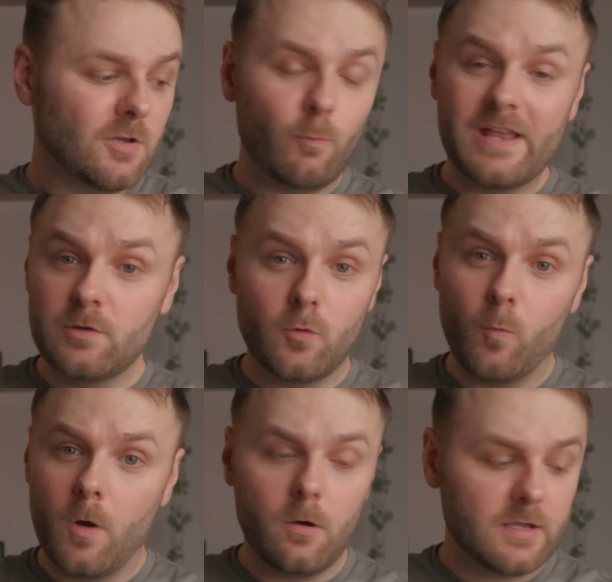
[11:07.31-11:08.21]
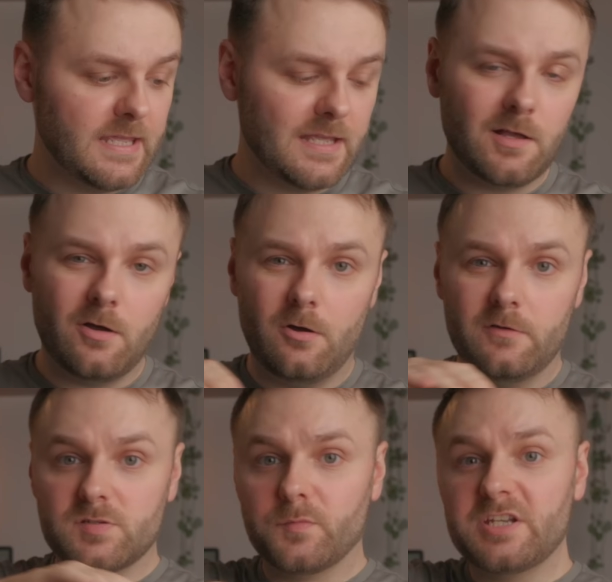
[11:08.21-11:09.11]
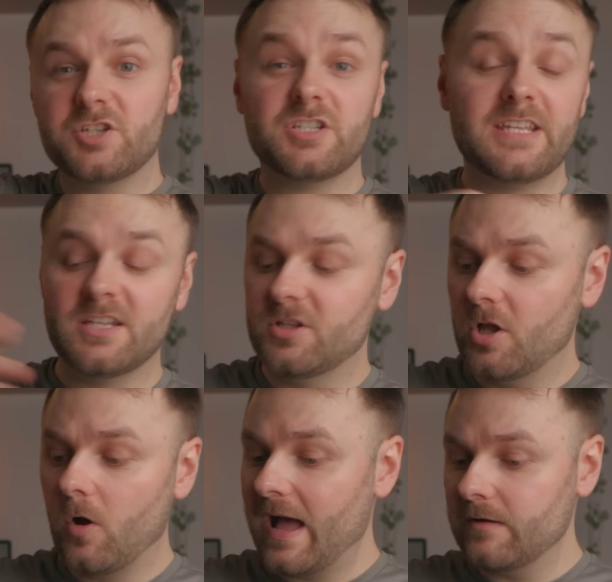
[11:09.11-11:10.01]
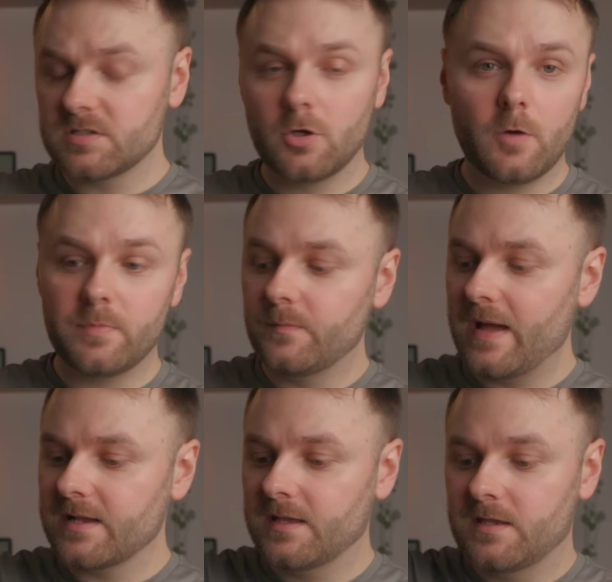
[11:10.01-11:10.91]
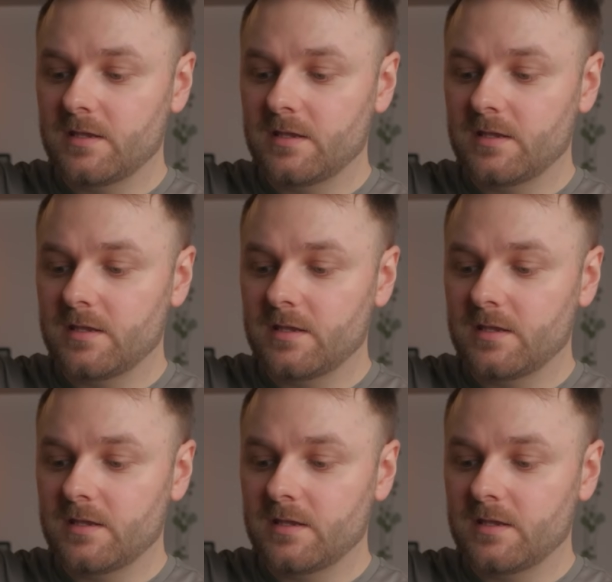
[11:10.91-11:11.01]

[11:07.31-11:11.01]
when you were walking, or if somebody just didn't know how to open the bag,